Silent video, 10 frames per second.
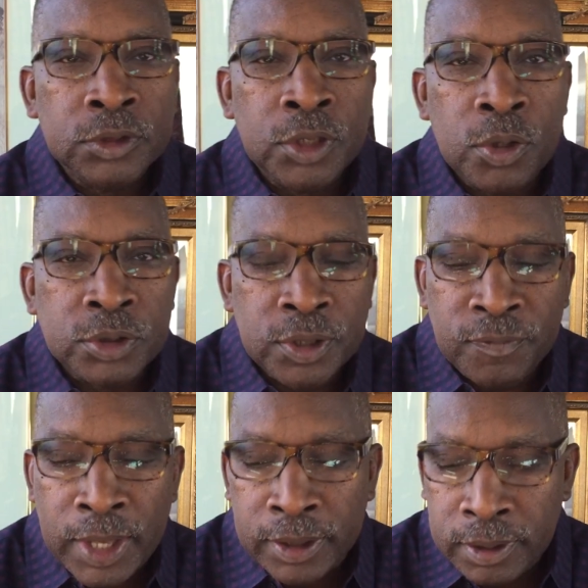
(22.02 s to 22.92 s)
Those
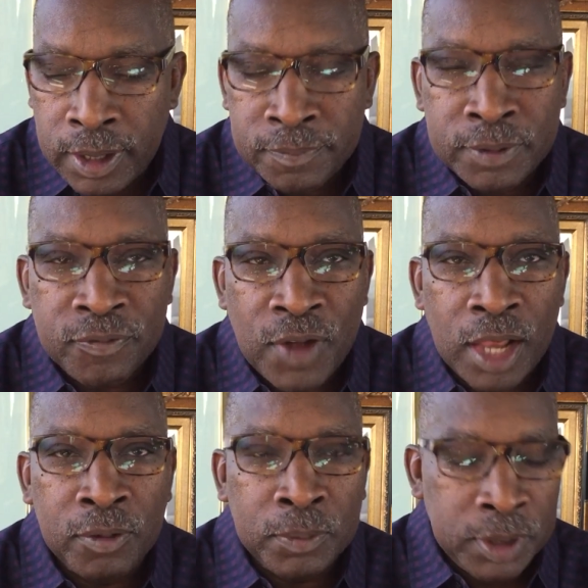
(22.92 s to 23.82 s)
that have been
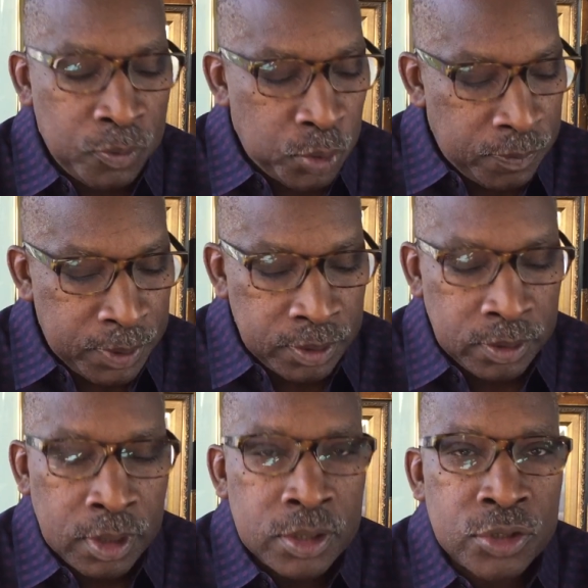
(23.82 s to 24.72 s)
following me, we've
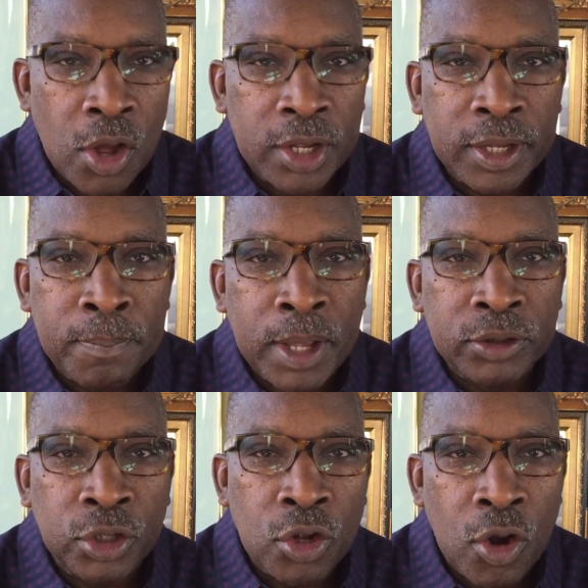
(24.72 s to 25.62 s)
been talking about
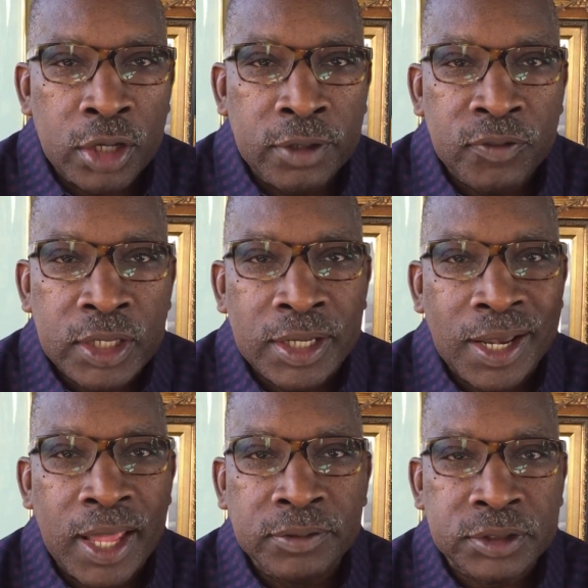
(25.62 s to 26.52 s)
the Garden of Eden
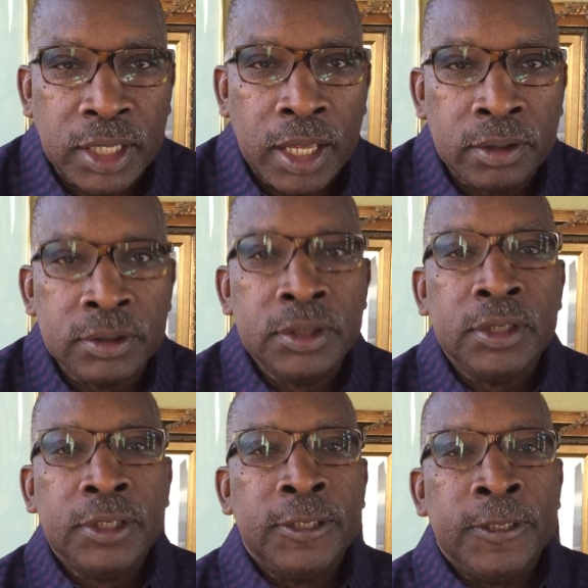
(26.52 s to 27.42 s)
lifestyle.
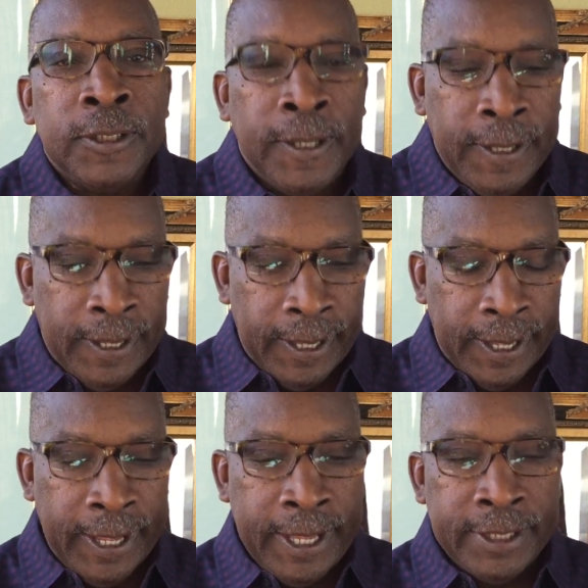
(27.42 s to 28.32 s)

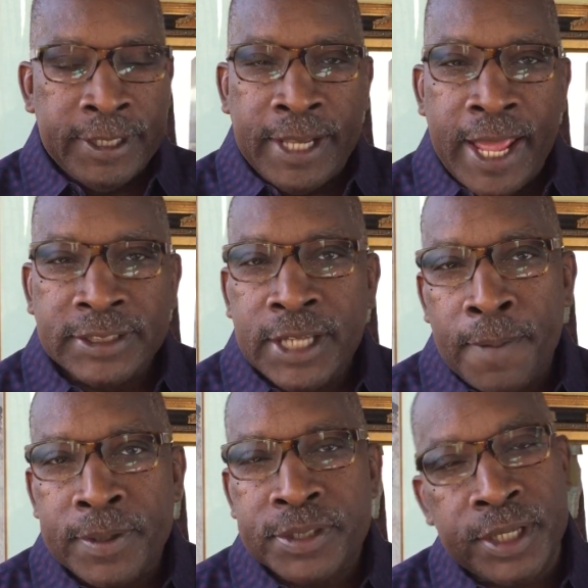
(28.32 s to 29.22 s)
And the last
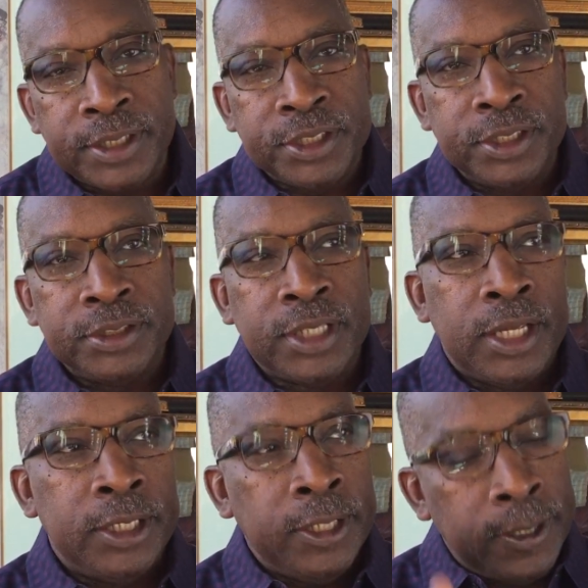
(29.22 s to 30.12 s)
couple of sessions,
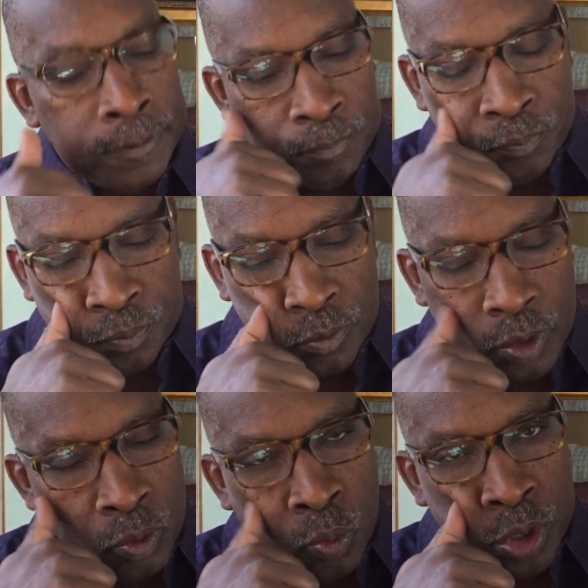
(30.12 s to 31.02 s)

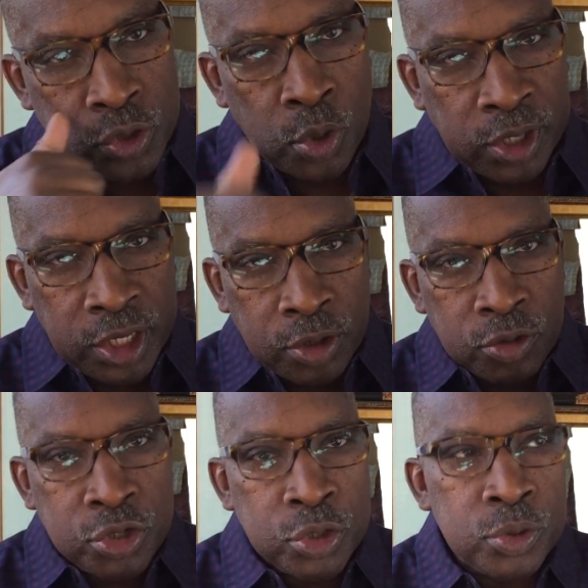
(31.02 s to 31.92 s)
we sort of
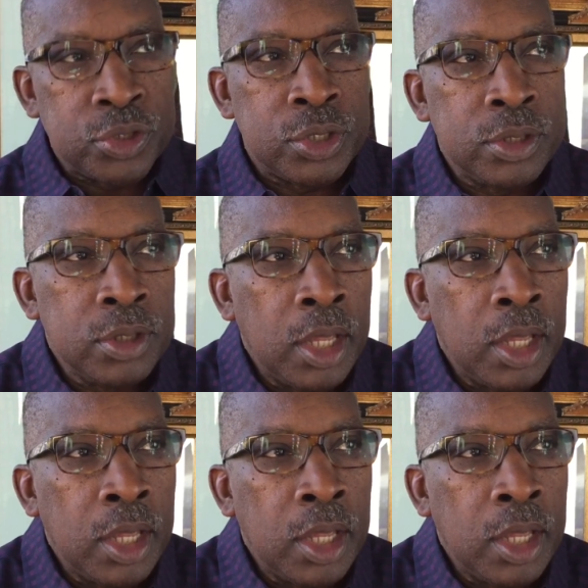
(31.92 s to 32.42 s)
introduced